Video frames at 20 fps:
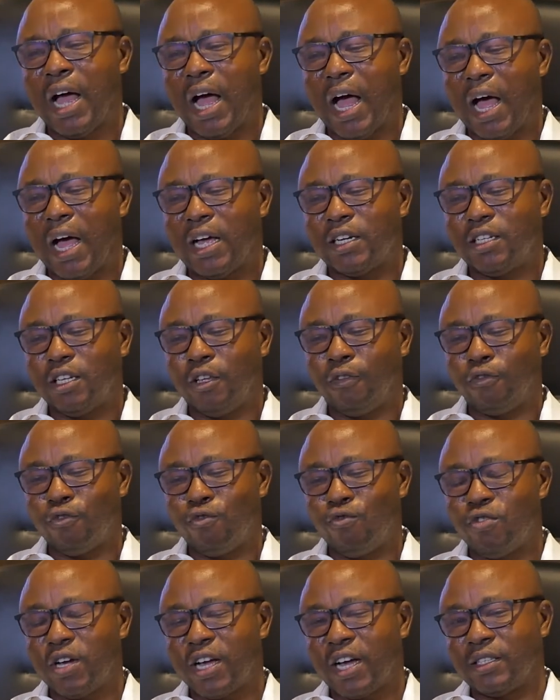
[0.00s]
And if you
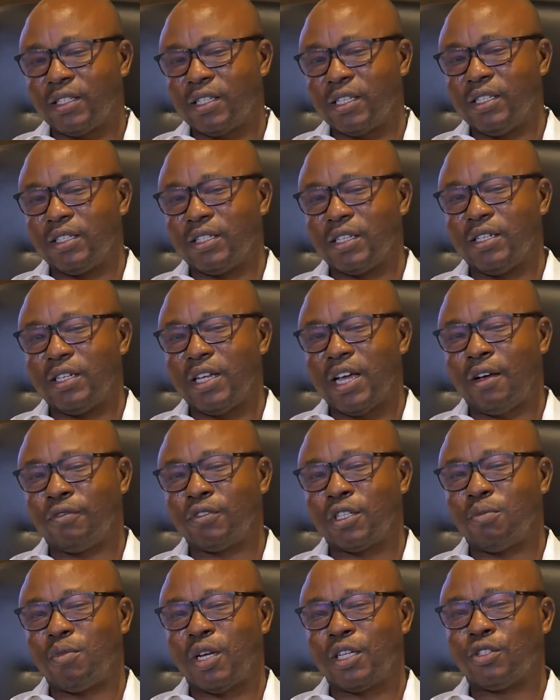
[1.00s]
look at it, in the
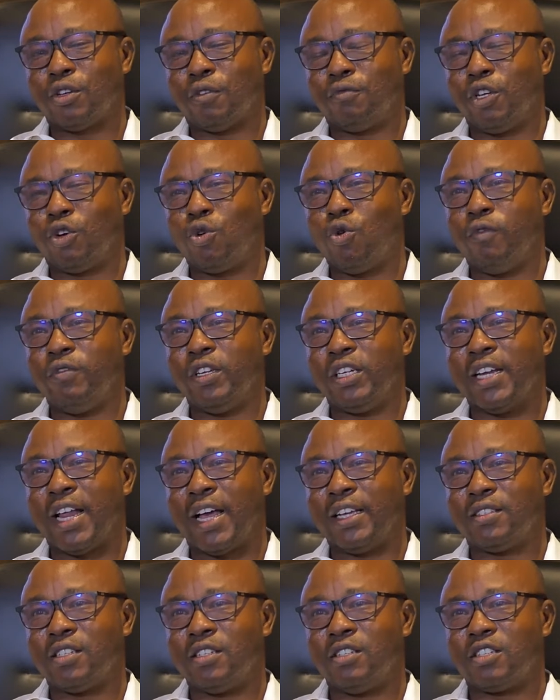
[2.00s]
aftermath of the
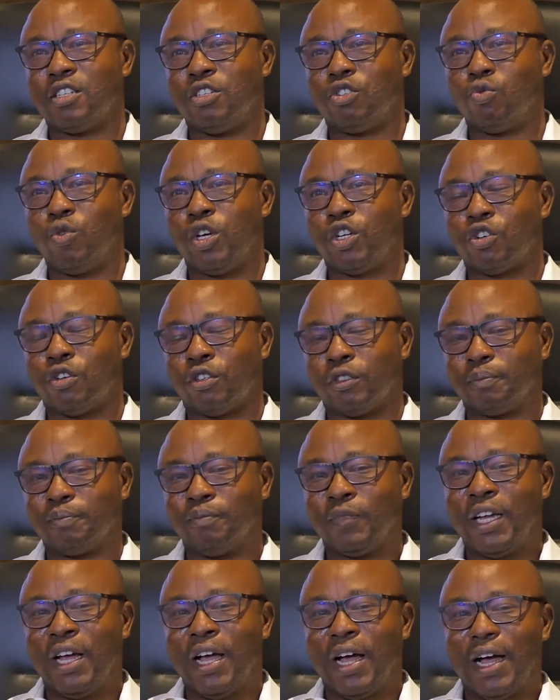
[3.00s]
COVID-19 situation,
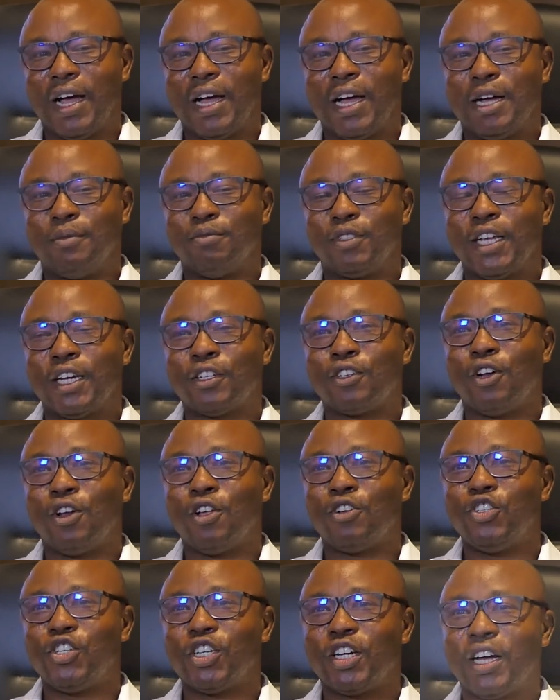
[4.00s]

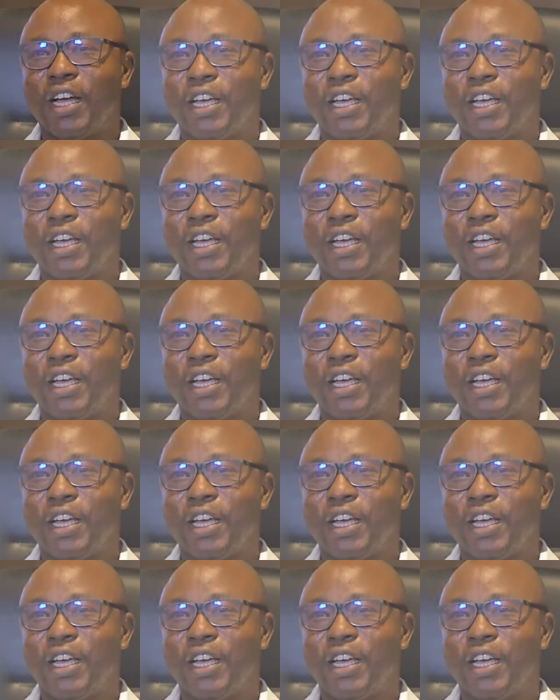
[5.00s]
technological